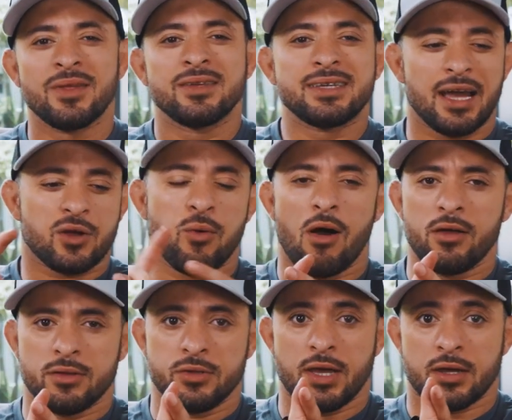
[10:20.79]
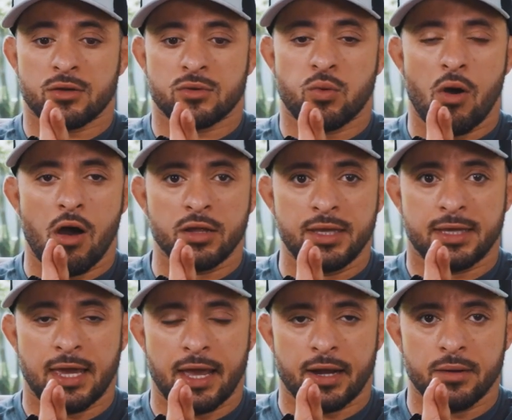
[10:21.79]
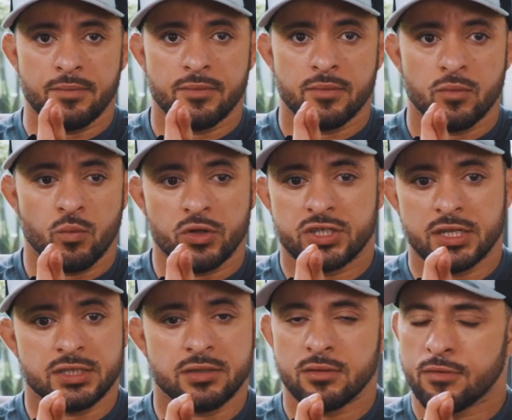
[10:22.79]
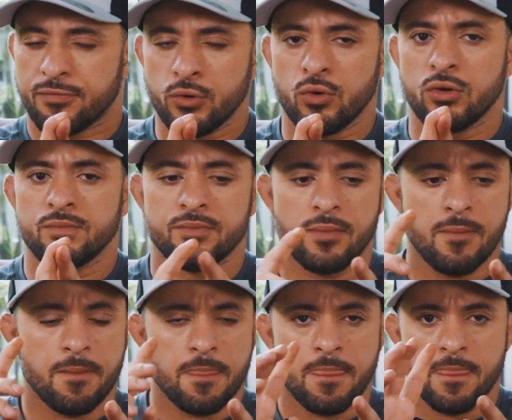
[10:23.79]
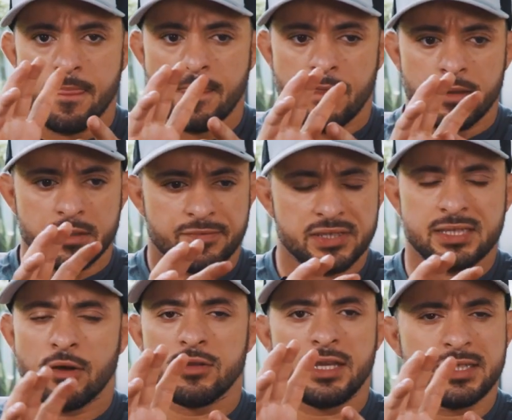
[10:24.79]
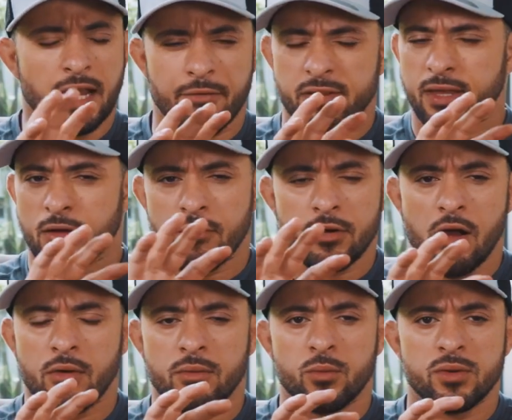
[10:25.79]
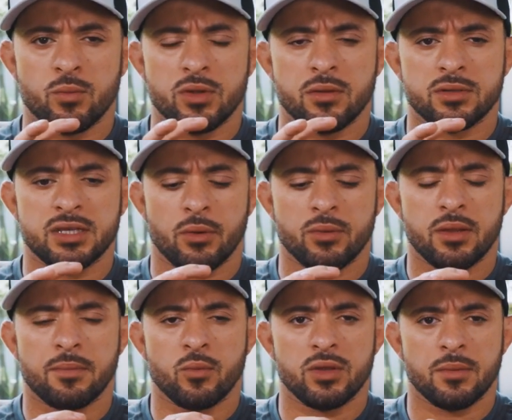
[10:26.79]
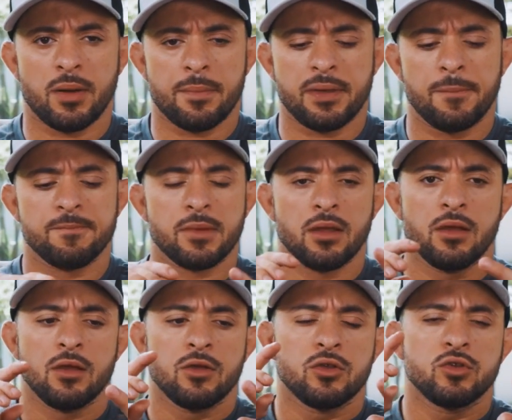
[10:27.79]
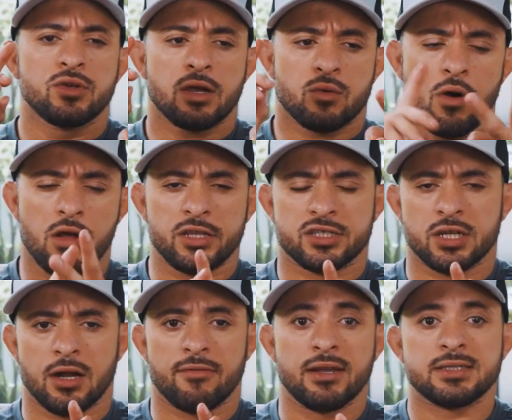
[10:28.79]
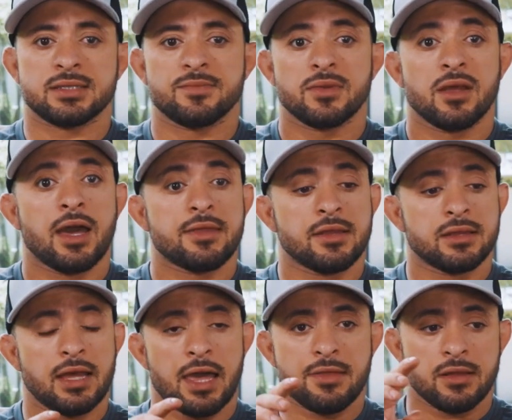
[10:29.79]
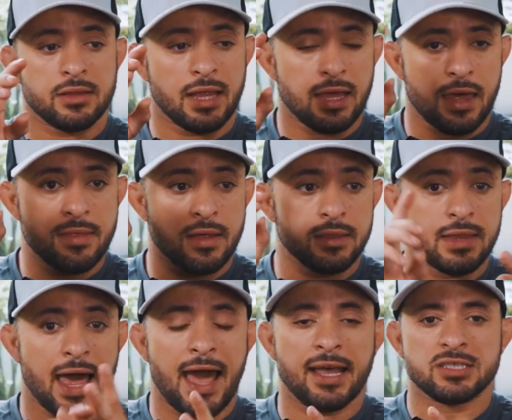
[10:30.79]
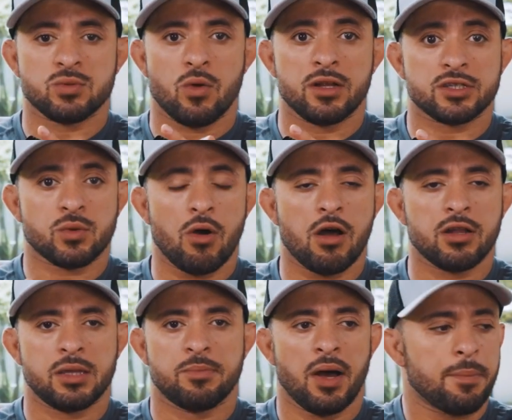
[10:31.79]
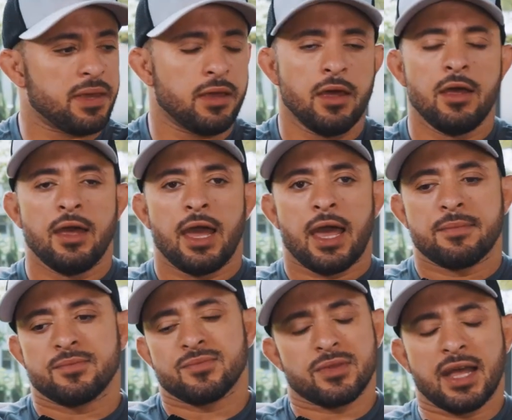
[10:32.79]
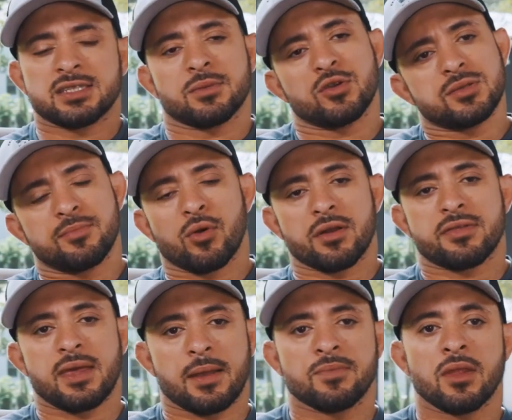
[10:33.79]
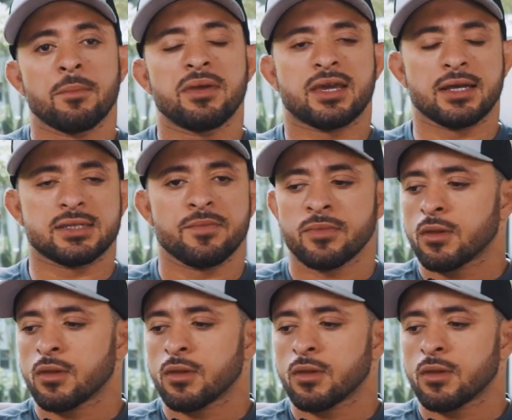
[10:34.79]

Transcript: You got quality care, which is food, facilities, everything overall with dealing with a puppy. You got quality service, and the last one is quality puppy, and that's the most important thing, because,